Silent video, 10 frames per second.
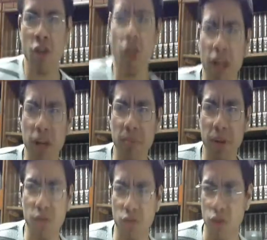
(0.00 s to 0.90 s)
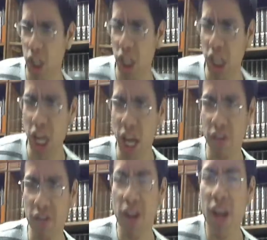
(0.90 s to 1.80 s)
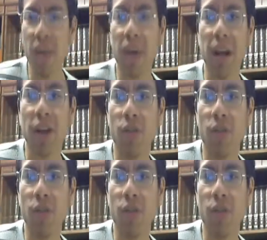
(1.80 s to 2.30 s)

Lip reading: I can be really angry and make